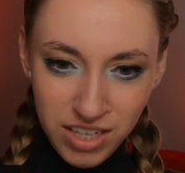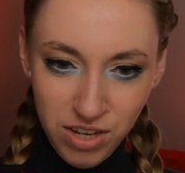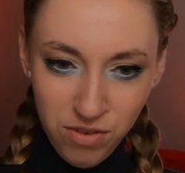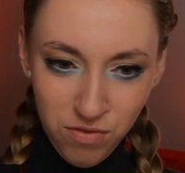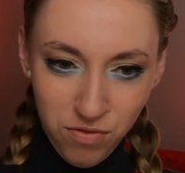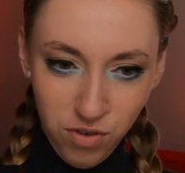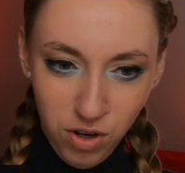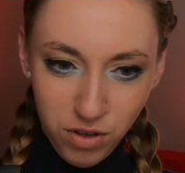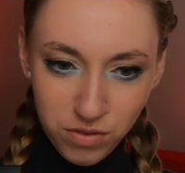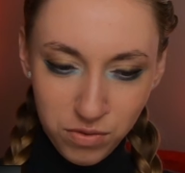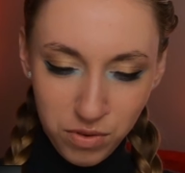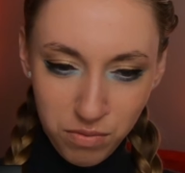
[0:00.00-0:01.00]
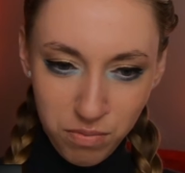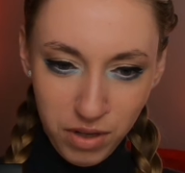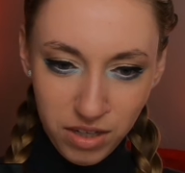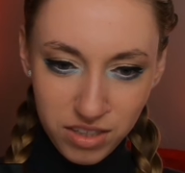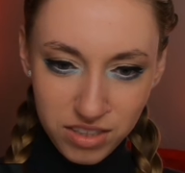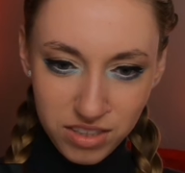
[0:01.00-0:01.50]
involved with
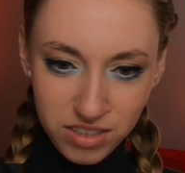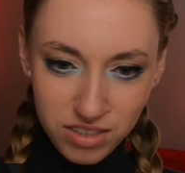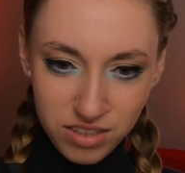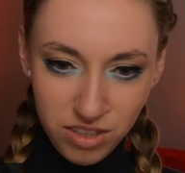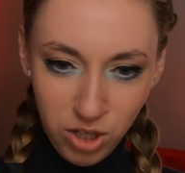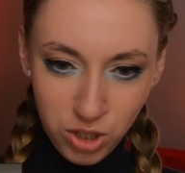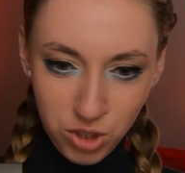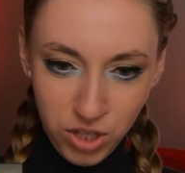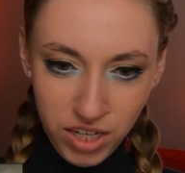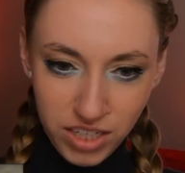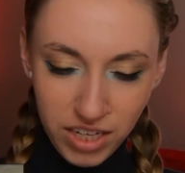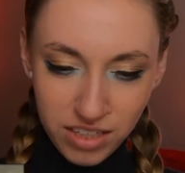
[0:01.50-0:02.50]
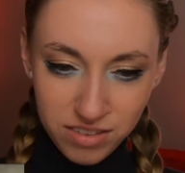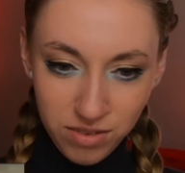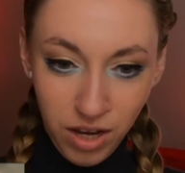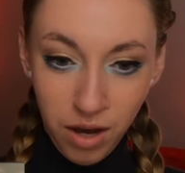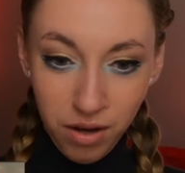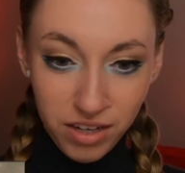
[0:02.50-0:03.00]
Barris and her training. You said